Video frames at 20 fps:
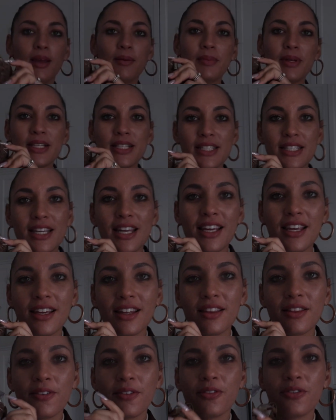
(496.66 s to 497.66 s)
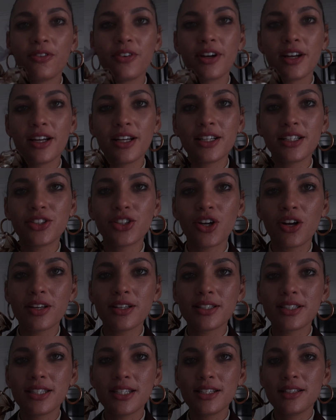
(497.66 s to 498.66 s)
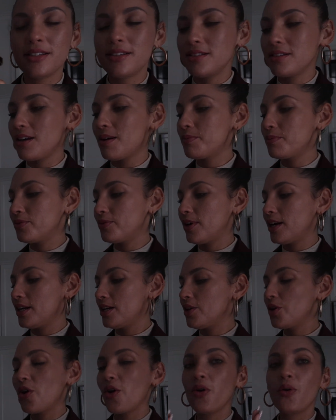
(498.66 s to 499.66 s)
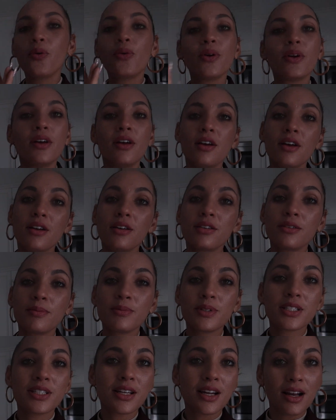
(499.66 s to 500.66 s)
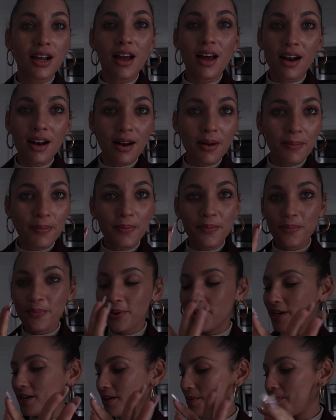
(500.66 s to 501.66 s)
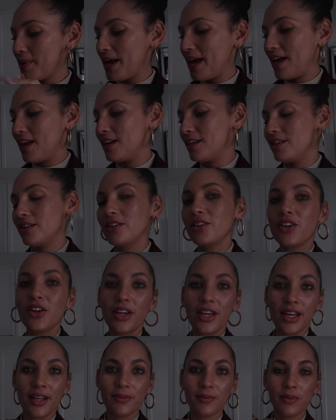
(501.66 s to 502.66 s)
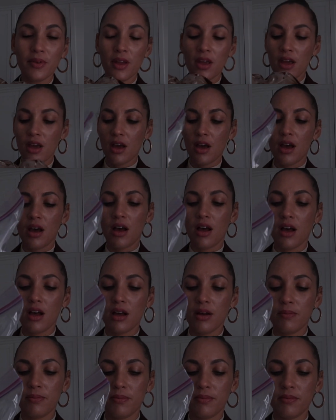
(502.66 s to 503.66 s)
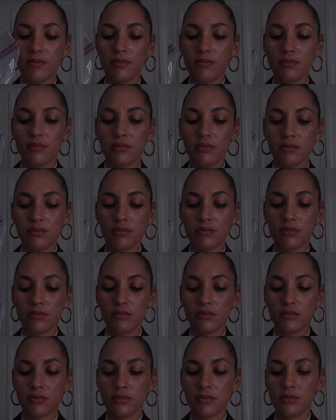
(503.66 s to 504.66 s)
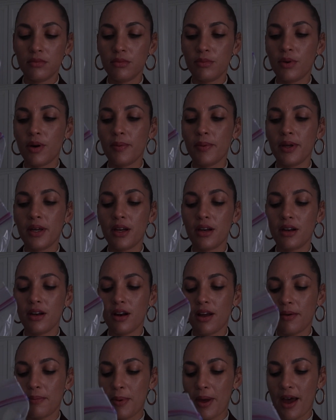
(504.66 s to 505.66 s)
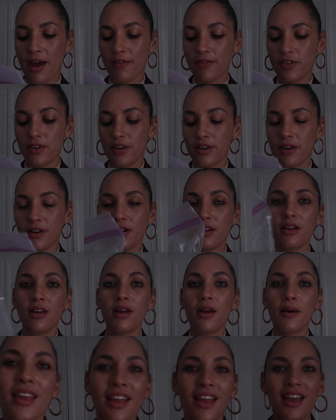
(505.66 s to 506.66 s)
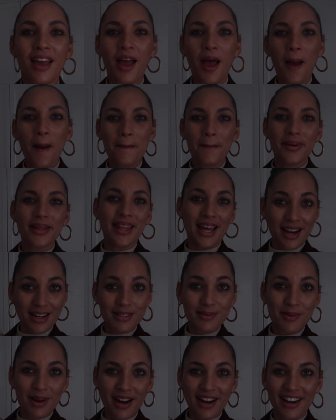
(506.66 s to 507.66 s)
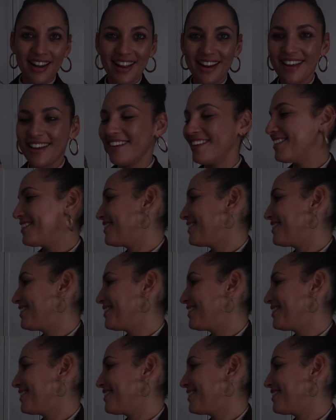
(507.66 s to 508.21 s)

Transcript: my steak in the fridge all seasoned up, ready to go. So I'm just gonna cut it up, put it in the pan, cook it. Um, probably put it up after. But that is marinating.